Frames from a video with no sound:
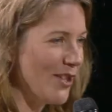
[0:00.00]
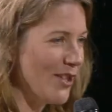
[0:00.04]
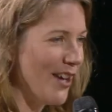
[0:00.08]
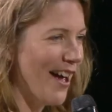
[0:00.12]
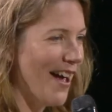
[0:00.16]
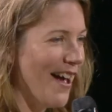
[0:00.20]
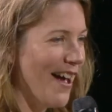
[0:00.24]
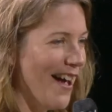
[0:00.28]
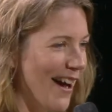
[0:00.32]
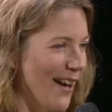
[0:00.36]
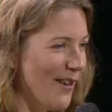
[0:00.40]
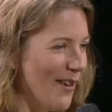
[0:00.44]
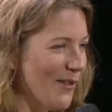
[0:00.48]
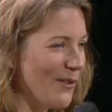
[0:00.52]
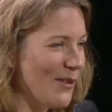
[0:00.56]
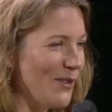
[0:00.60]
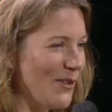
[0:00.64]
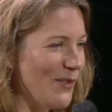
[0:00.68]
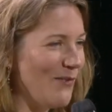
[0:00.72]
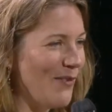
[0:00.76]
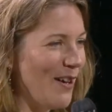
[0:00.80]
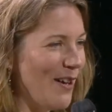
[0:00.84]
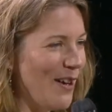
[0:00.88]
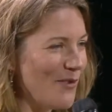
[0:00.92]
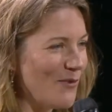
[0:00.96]
I also
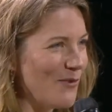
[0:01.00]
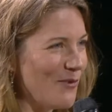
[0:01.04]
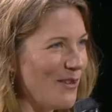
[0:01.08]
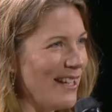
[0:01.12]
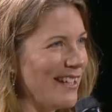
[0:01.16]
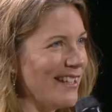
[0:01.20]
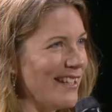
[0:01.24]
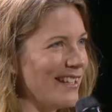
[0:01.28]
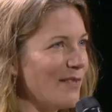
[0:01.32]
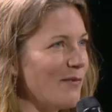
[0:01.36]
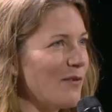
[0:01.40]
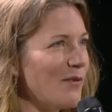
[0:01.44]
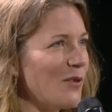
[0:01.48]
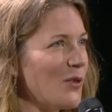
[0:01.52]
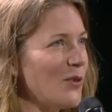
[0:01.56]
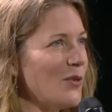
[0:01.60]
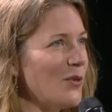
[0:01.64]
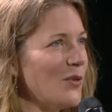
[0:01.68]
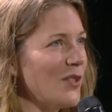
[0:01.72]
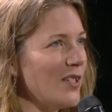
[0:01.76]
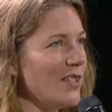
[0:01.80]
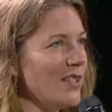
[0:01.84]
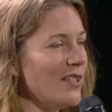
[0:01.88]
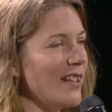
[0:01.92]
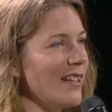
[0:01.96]
found really
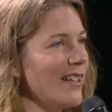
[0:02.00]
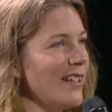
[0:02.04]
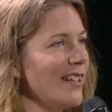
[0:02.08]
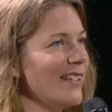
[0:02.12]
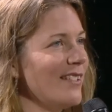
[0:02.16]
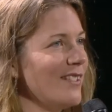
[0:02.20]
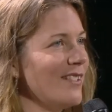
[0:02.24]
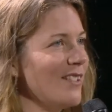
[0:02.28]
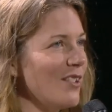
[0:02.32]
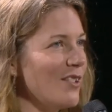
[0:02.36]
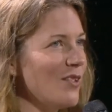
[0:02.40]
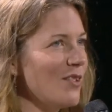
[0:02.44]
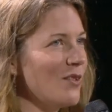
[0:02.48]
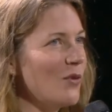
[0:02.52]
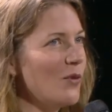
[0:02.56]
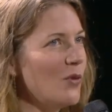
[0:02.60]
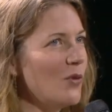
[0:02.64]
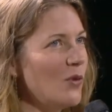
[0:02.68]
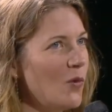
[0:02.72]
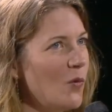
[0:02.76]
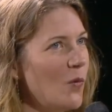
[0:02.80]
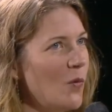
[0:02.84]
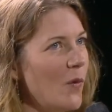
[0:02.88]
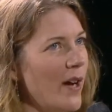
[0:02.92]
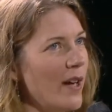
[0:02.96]
difficult, is that it doesn't
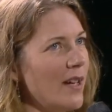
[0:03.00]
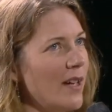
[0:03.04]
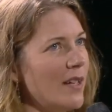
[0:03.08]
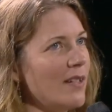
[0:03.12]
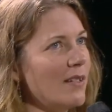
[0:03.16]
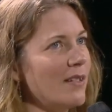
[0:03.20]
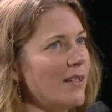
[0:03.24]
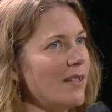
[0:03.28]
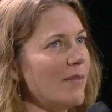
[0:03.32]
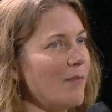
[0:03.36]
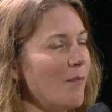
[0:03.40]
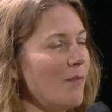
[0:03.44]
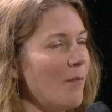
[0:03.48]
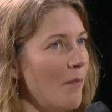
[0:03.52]
always